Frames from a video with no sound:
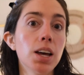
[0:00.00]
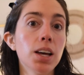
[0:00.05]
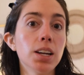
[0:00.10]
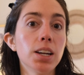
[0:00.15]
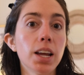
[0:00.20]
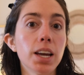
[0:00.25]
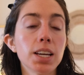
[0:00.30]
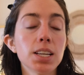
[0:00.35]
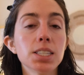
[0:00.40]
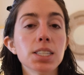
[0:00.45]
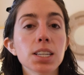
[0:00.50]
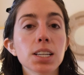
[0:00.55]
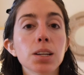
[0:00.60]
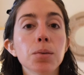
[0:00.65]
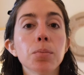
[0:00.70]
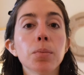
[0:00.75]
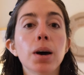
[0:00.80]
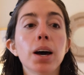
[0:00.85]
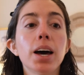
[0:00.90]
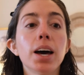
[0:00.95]

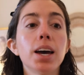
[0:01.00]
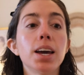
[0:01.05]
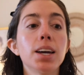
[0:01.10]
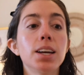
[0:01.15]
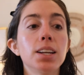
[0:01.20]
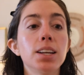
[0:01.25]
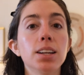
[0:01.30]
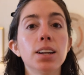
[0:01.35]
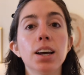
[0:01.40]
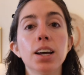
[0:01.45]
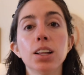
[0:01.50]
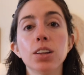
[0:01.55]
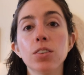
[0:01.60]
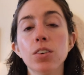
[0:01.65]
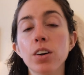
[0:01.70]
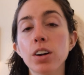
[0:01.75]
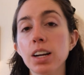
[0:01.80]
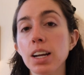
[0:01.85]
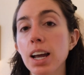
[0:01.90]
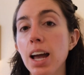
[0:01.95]
niacinamide and
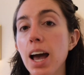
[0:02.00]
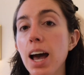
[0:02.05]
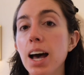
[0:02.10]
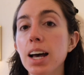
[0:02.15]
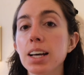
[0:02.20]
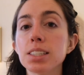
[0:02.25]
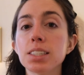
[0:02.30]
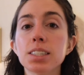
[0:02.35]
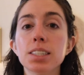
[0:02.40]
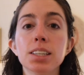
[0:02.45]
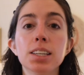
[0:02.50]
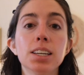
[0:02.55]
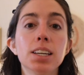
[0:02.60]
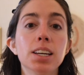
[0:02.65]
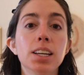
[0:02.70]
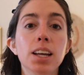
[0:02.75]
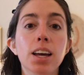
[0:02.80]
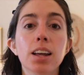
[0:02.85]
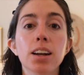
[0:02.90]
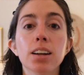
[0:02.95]
hyaluronic
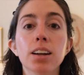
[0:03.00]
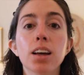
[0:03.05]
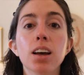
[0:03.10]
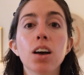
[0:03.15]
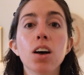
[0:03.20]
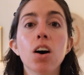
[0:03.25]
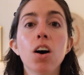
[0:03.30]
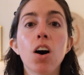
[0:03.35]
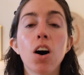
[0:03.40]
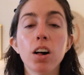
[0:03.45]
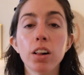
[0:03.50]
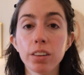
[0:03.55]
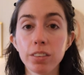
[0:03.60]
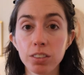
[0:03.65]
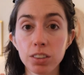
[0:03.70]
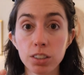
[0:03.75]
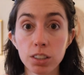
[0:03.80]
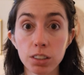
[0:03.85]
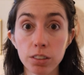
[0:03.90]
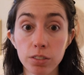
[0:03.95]
acid and all of
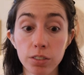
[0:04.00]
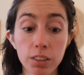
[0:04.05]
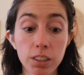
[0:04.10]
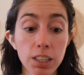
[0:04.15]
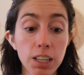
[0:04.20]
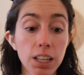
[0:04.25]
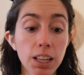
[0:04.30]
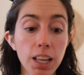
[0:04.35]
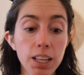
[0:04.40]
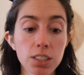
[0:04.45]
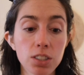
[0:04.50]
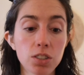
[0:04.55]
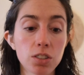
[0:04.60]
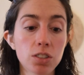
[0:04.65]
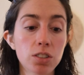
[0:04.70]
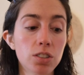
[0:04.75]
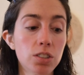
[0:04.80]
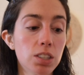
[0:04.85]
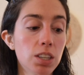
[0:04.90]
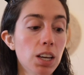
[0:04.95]
the different
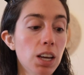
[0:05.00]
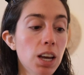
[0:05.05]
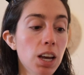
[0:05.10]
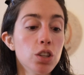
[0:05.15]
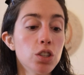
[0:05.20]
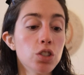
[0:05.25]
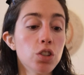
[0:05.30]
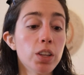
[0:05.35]
cleansers. So